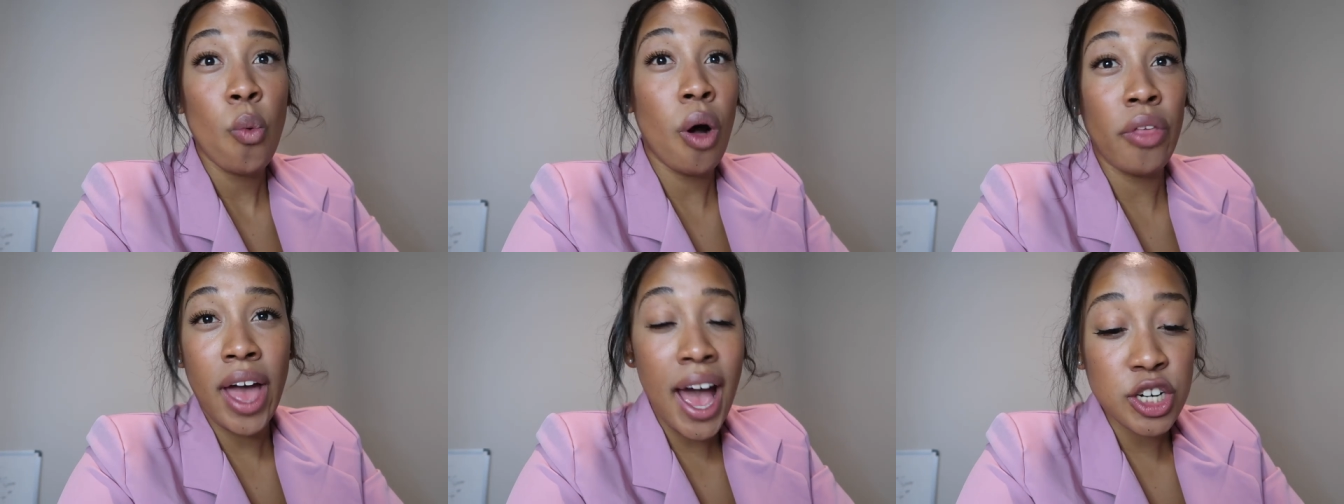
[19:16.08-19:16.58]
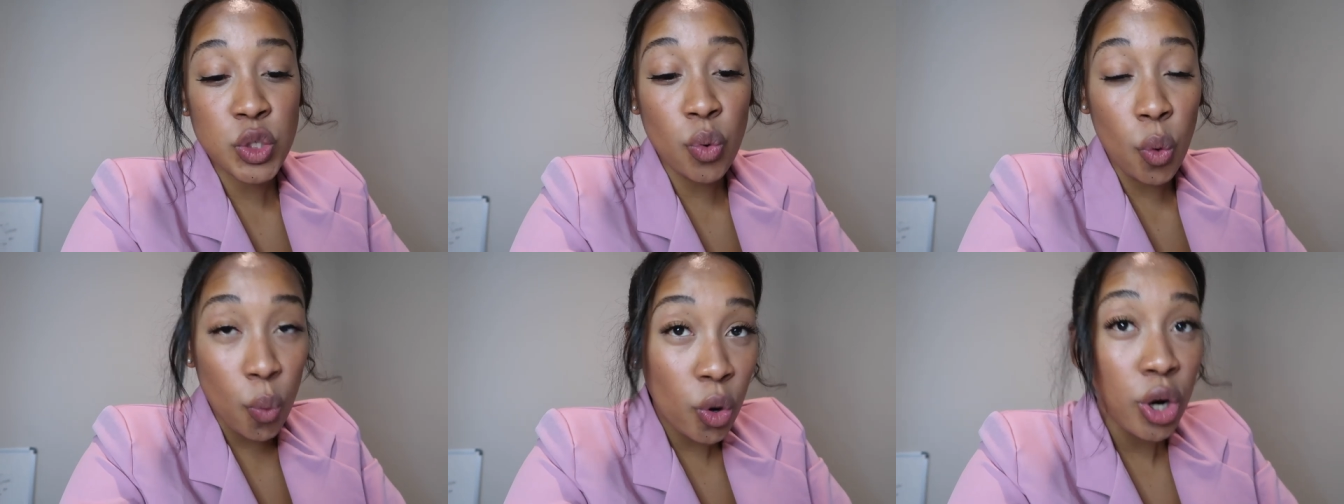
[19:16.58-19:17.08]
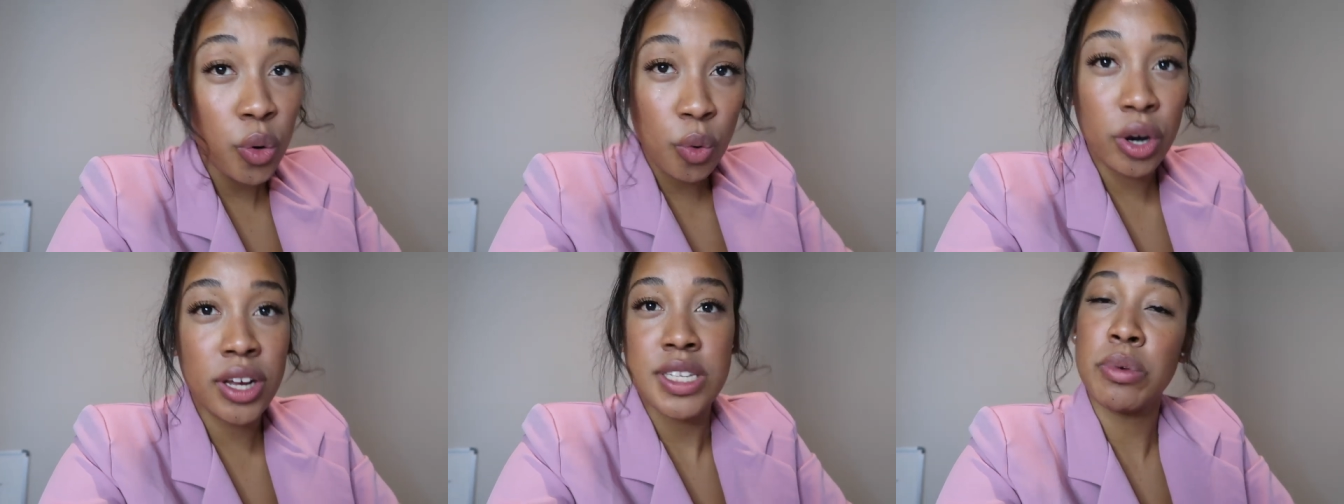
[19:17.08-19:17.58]
while the actual
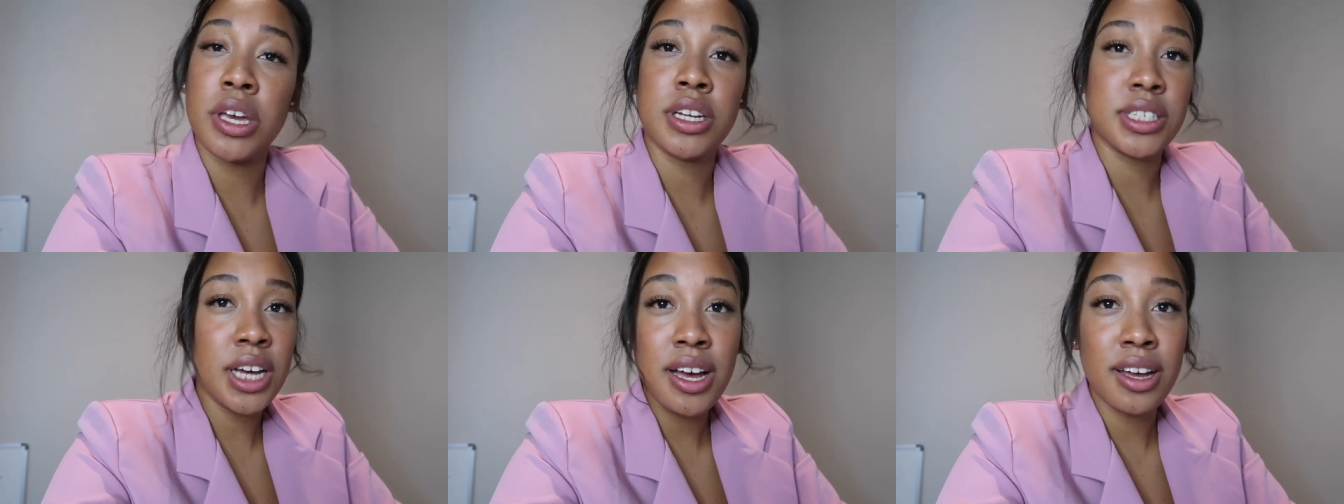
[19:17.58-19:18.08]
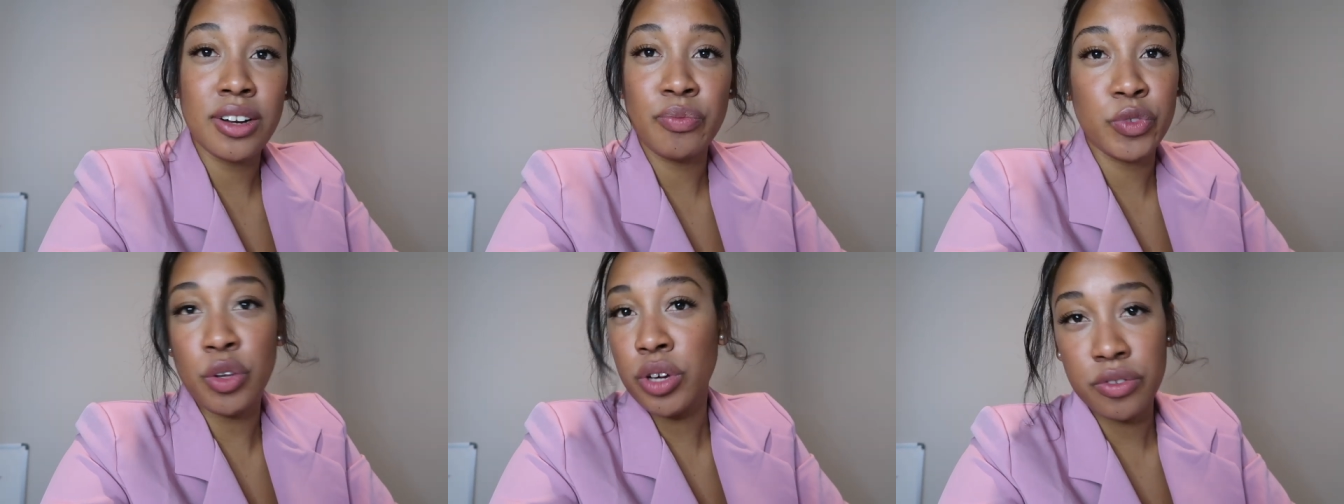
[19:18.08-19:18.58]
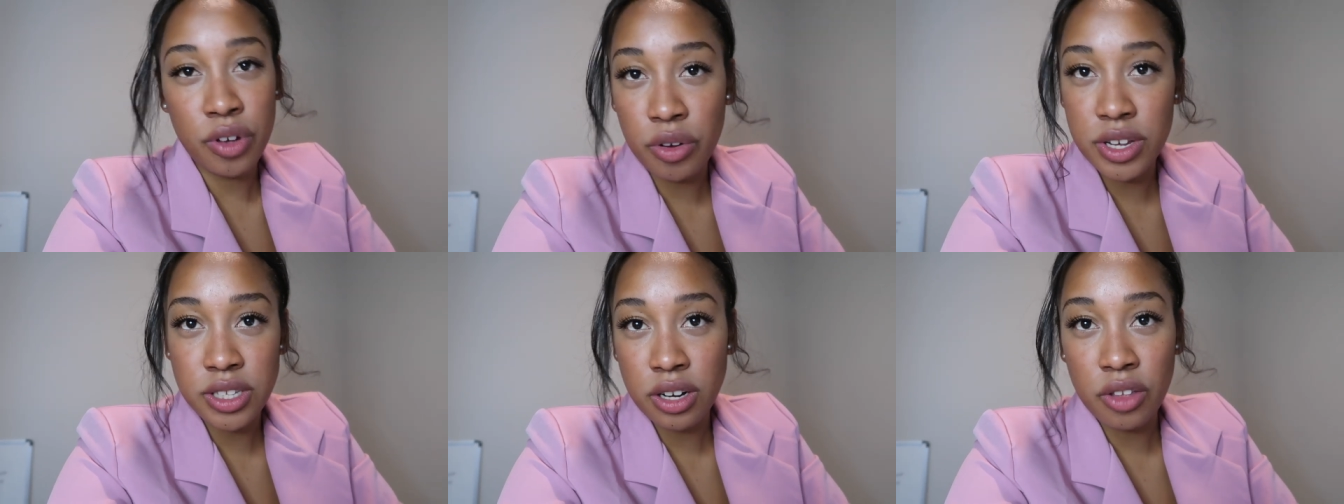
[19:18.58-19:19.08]
work is being done, you can
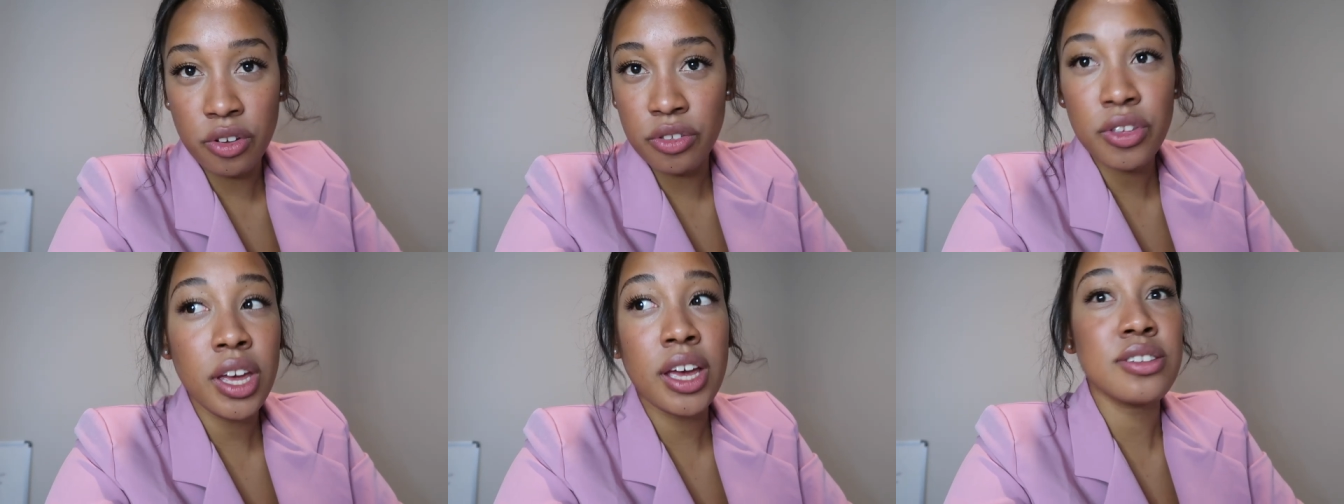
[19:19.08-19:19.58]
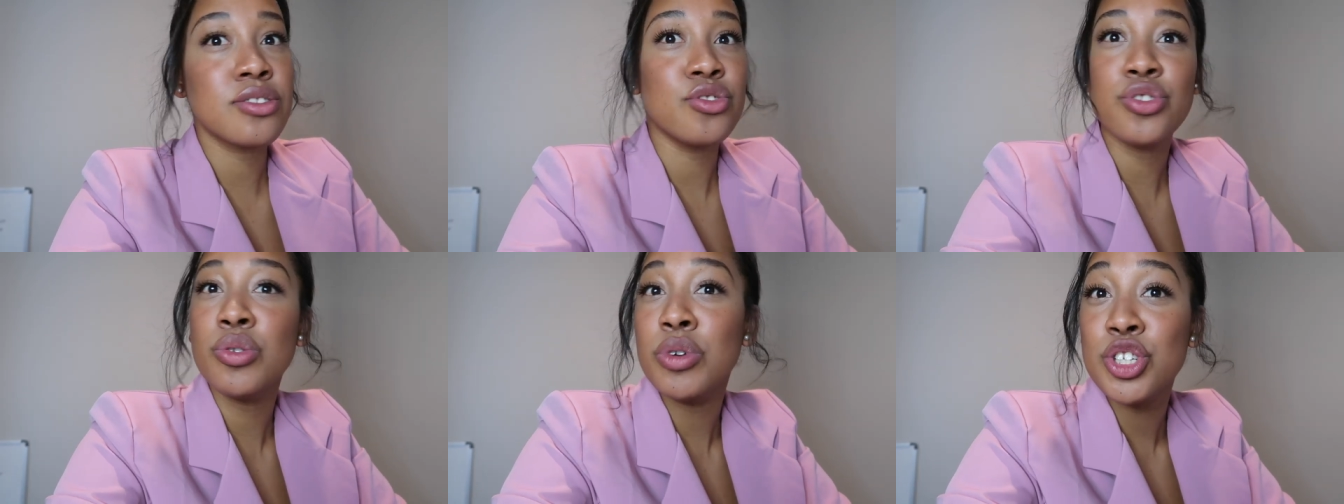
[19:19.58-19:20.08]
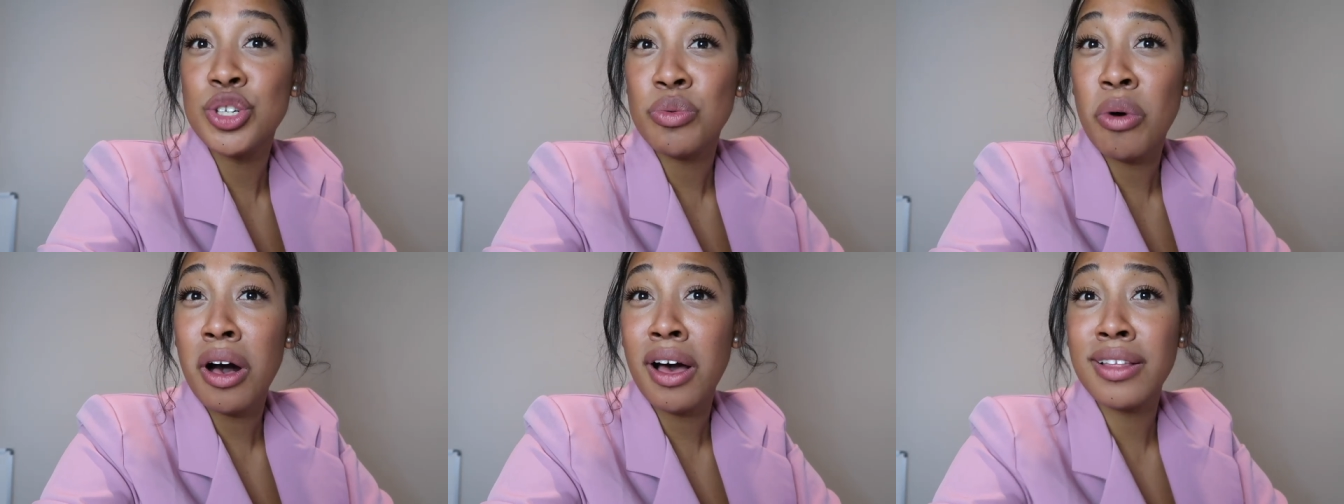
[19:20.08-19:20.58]
focus on other things, do what you
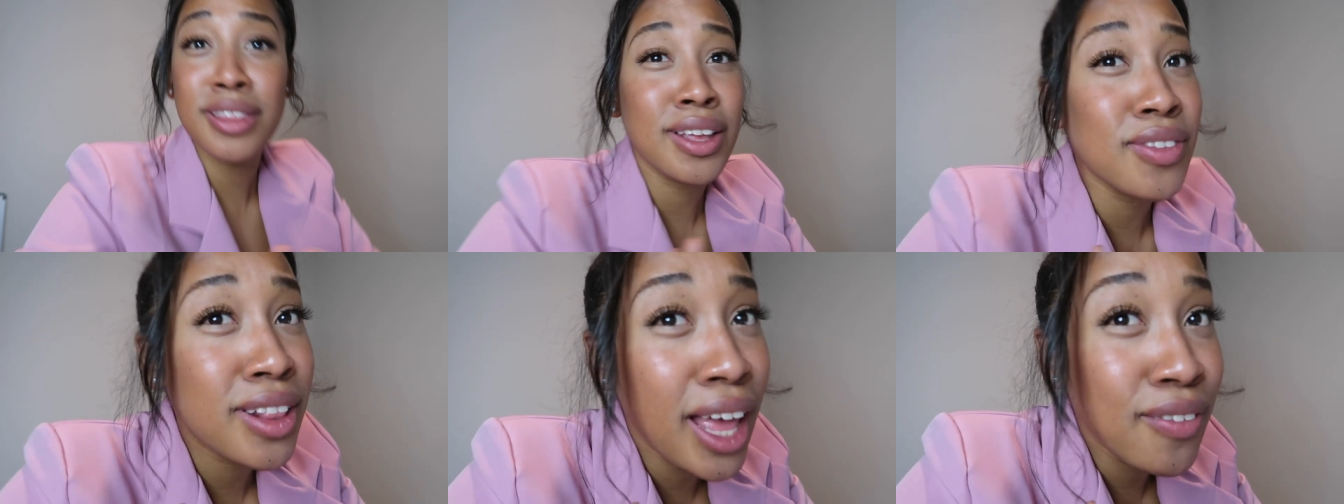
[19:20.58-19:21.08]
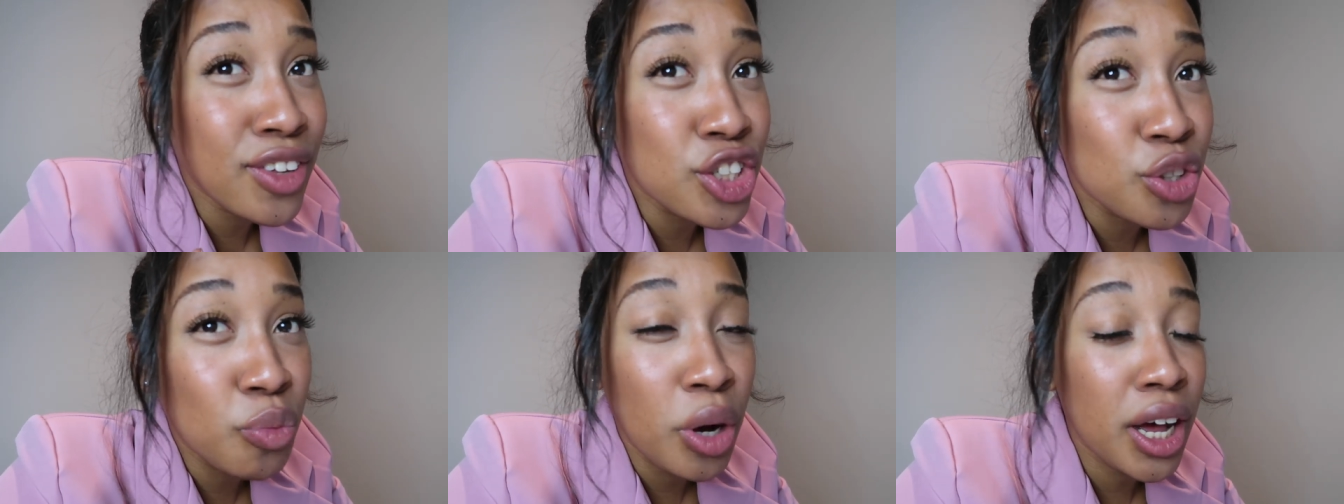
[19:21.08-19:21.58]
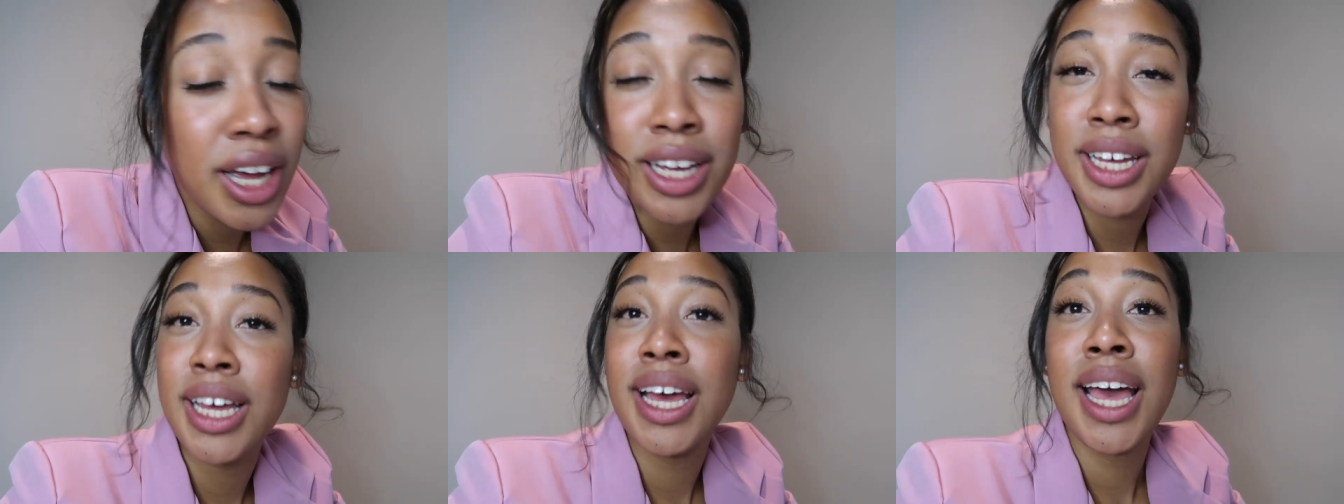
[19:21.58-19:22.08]
want, live the life that you want.
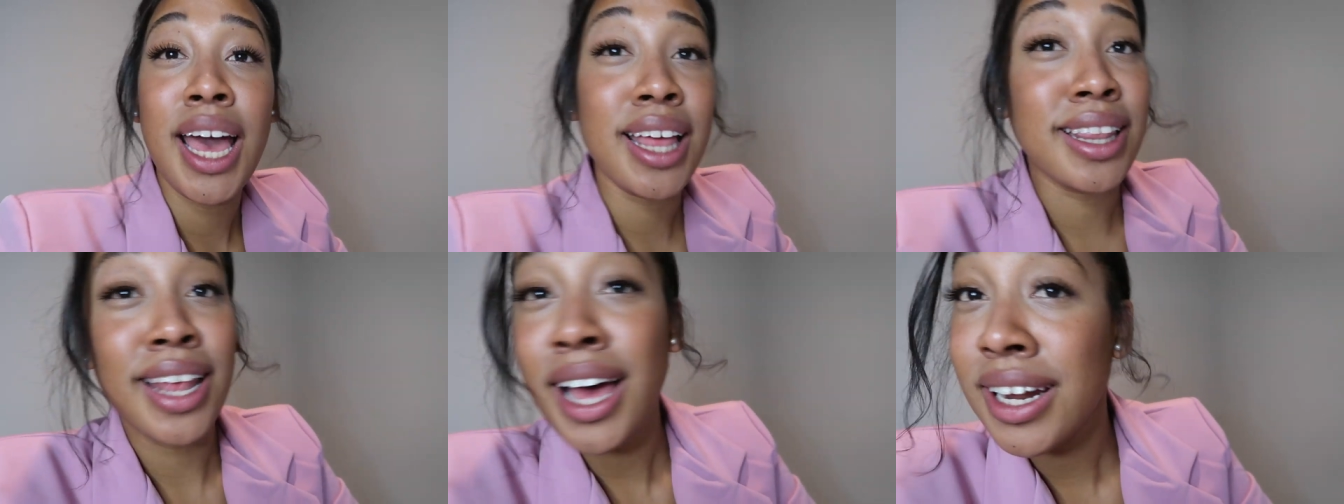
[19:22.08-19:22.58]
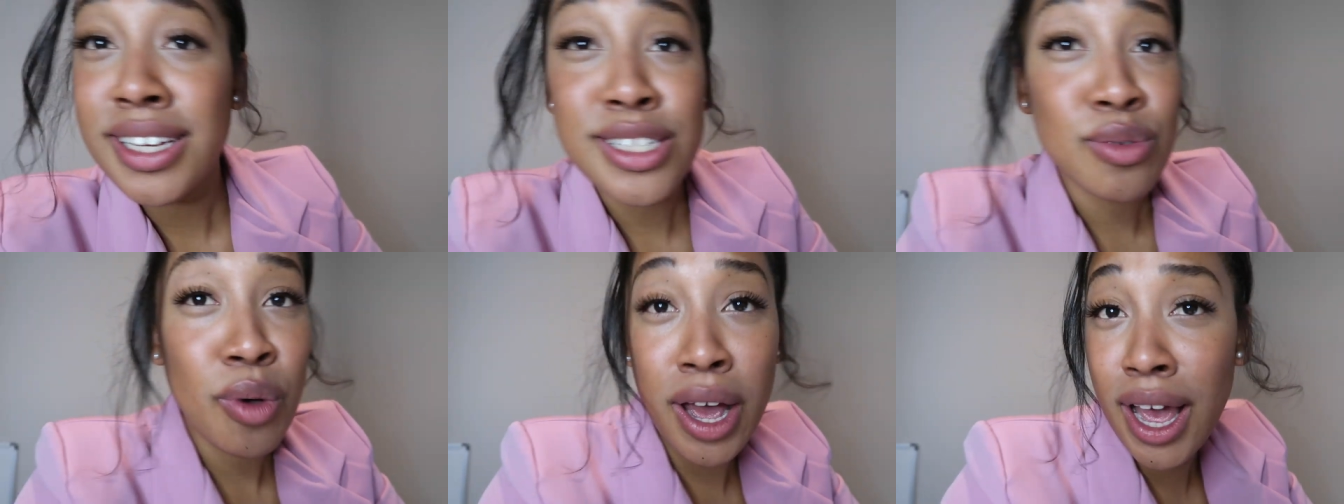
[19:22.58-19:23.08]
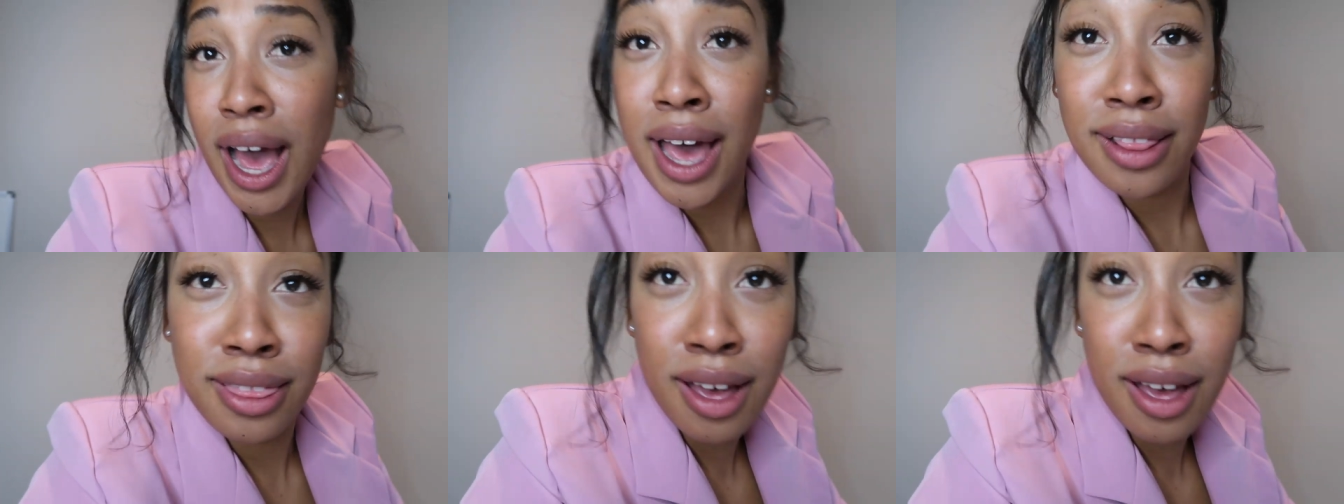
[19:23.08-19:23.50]
And that is why I